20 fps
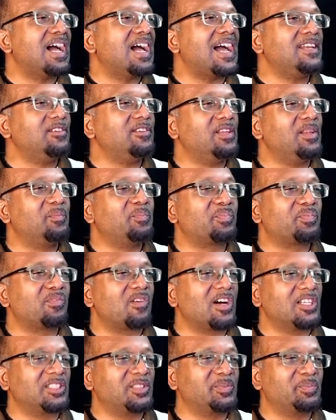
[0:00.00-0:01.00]
and you did
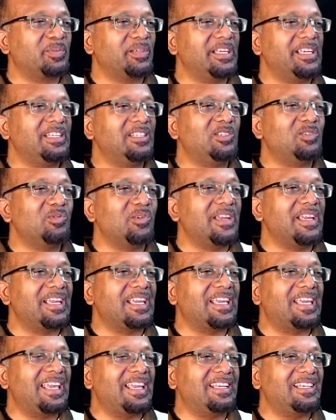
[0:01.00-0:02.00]
prosper into a
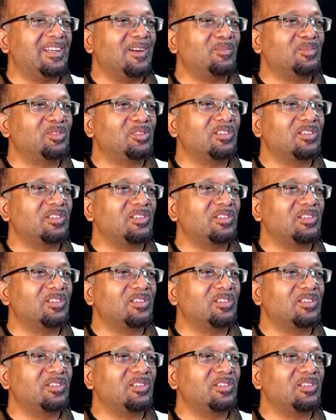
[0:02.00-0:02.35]
kingdom.